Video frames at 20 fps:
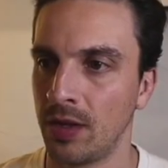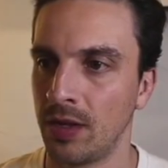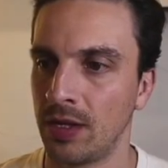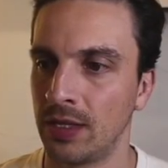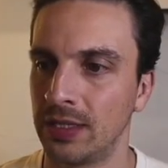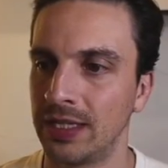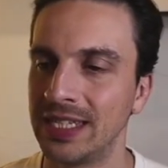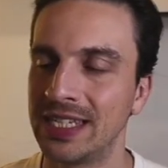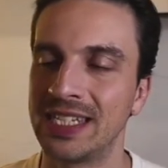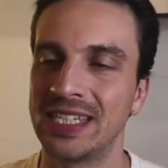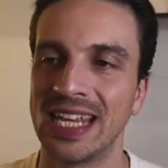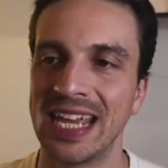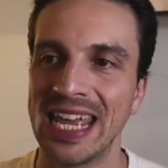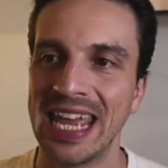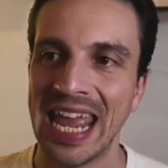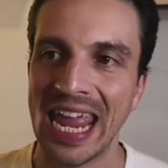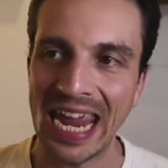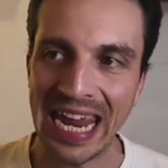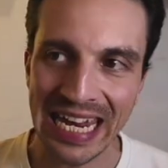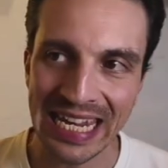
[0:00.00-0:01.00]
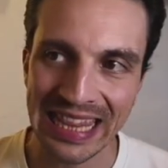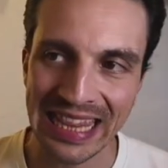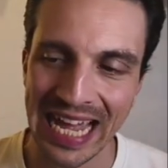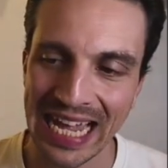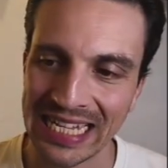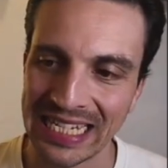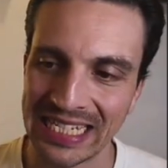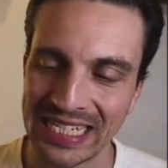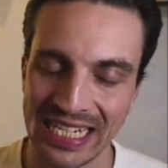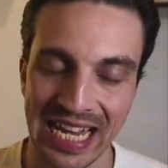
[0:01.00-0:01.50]
let's say in
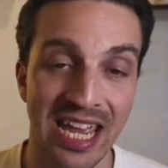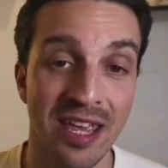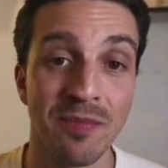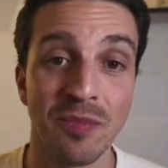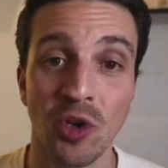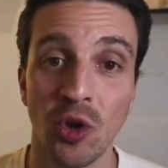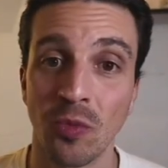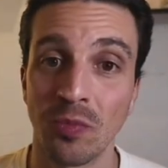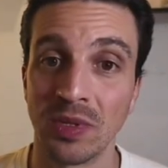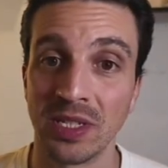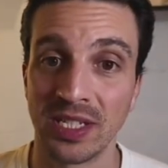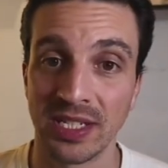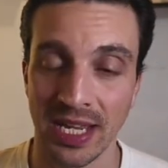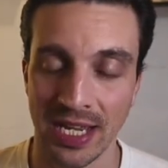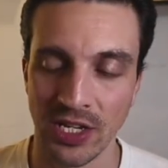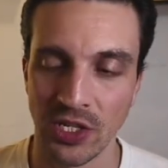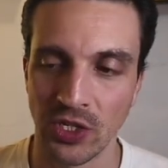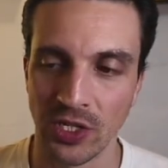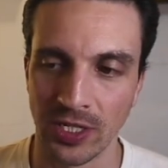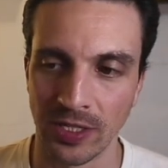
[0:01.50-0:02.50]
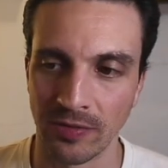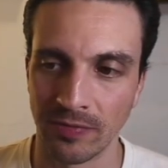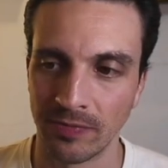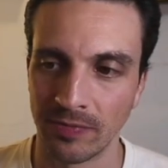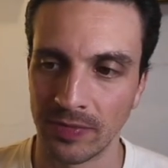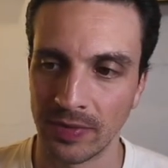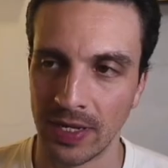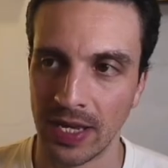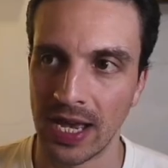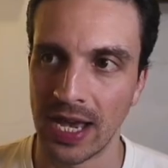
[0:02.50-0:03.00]
that same conversation,
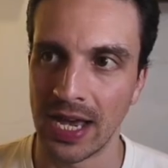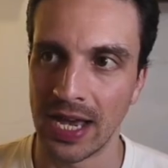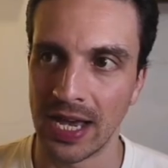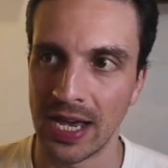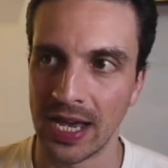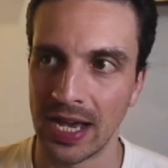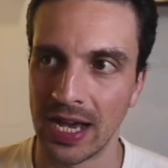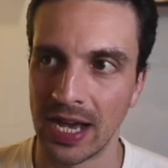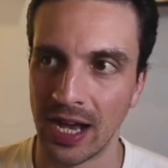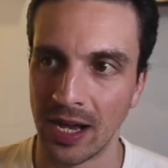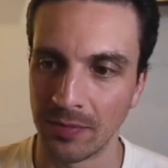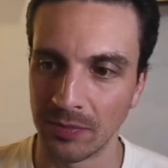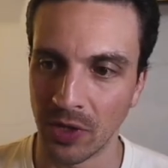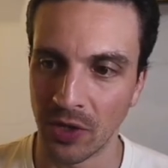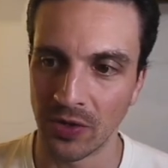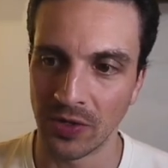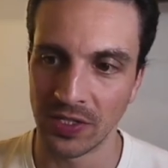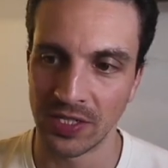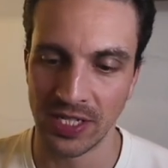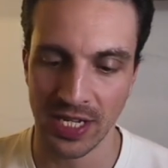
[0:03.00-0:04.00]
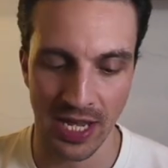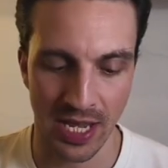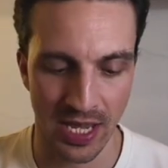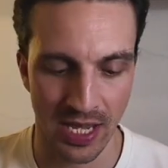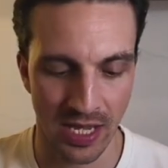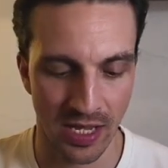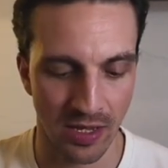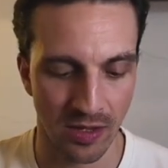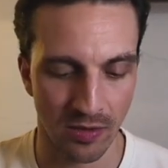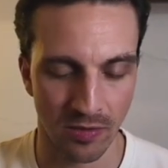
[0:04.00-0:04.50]
I'm going to
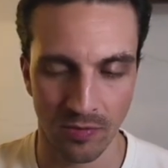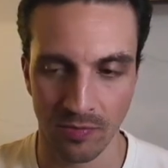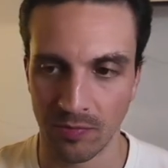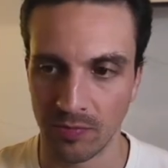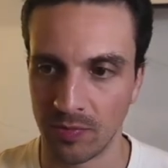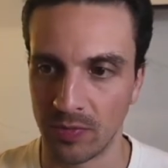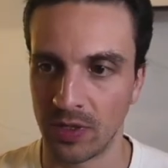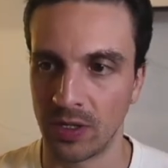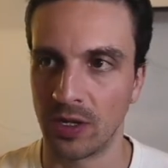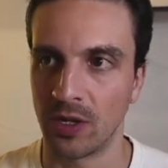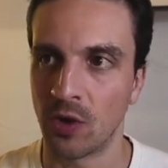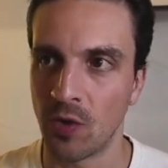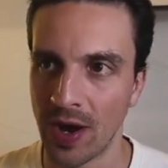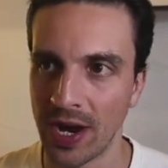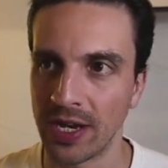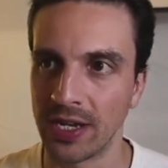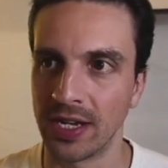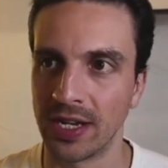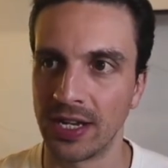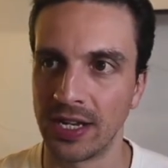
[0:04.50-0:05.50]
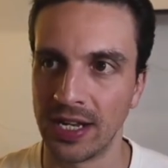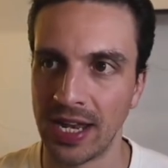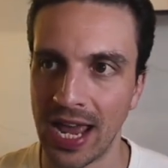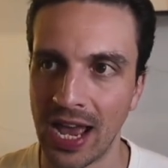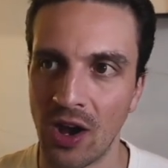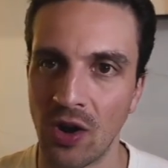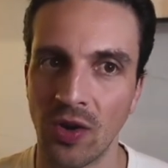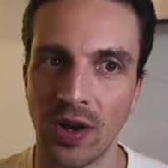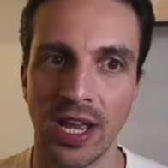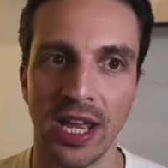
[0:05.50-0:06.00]
say, great.
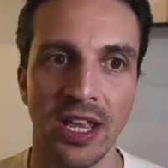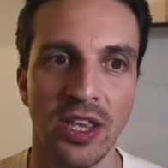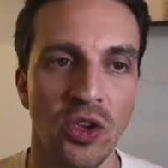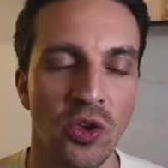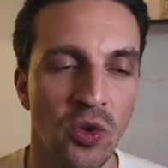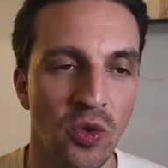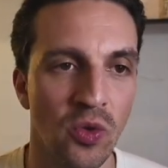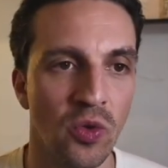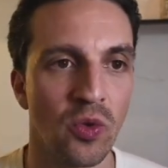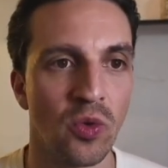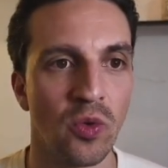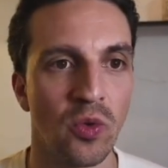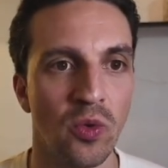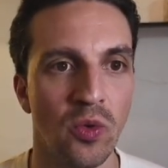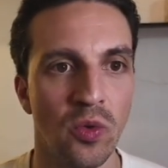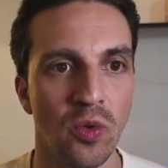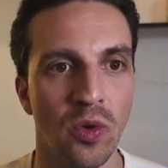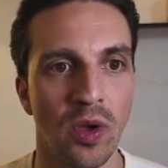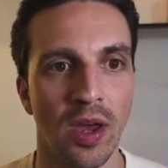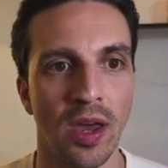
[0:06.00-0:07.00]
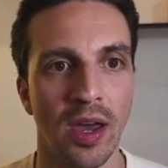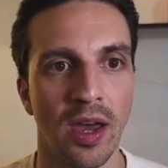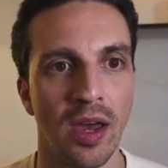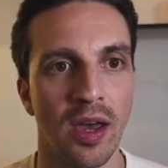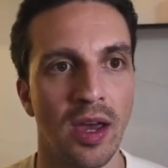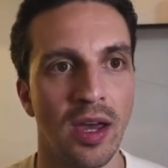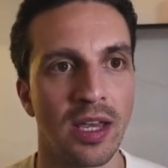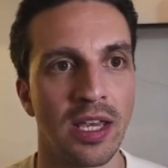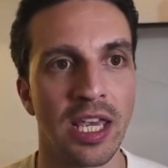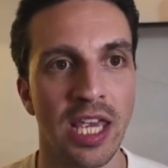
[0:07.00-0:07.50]
Now, can you
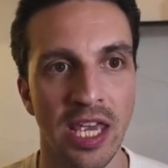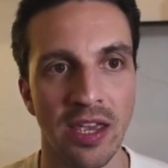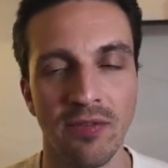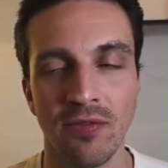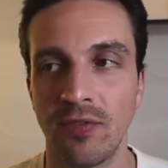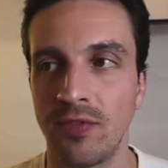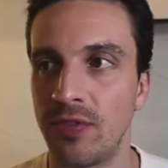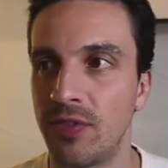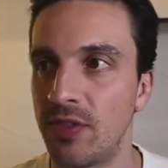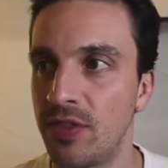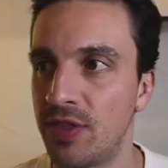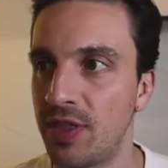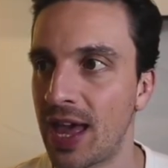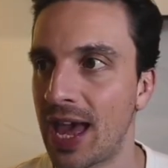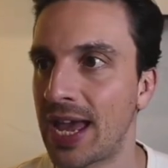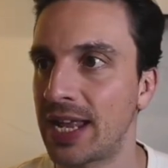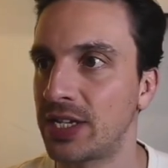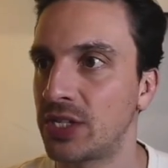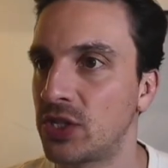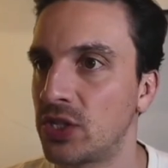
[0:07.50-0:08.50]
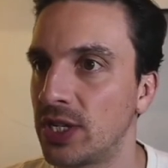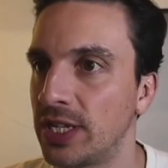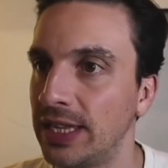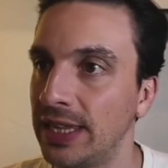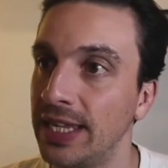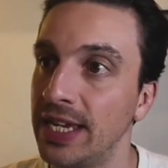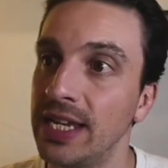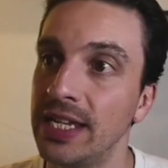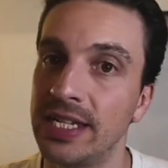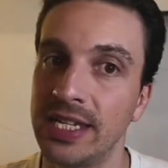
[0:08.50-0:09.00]
give that
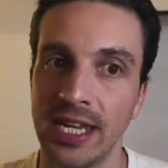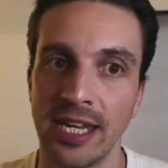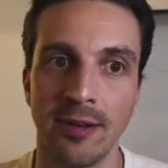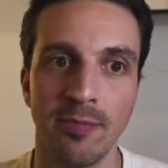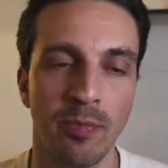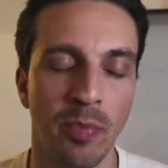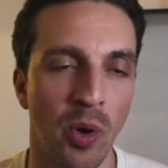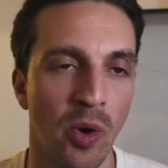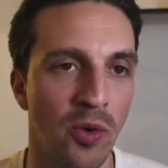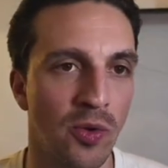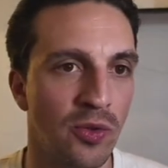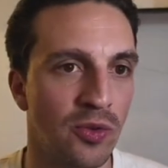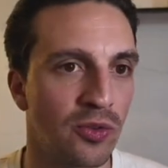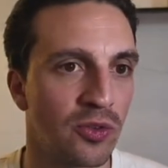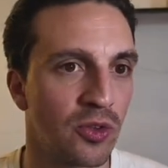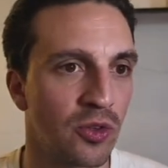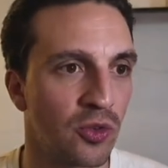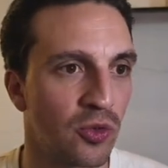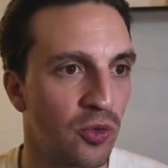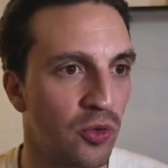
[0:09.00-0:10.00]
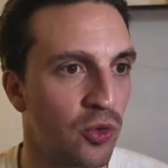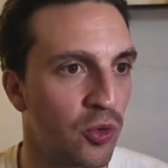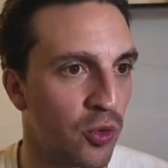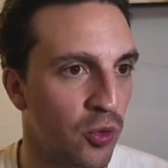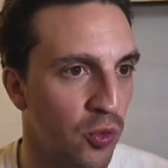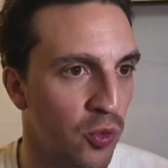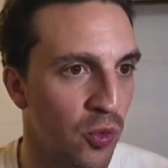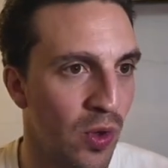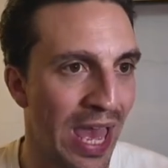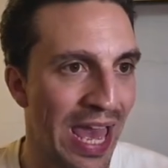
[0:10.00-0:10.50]
LinkedIn post
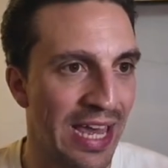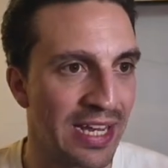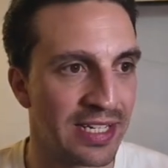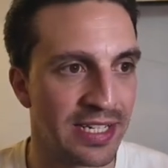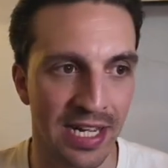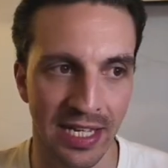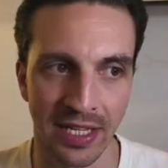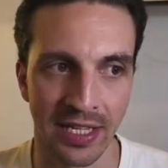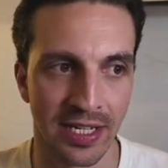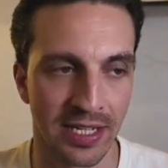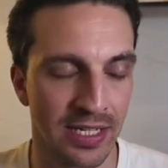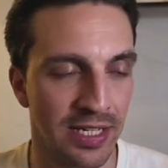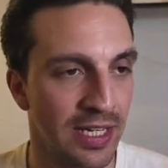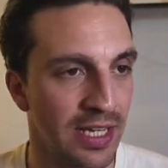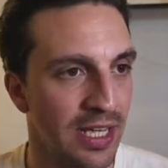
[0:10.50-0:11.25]
to Adela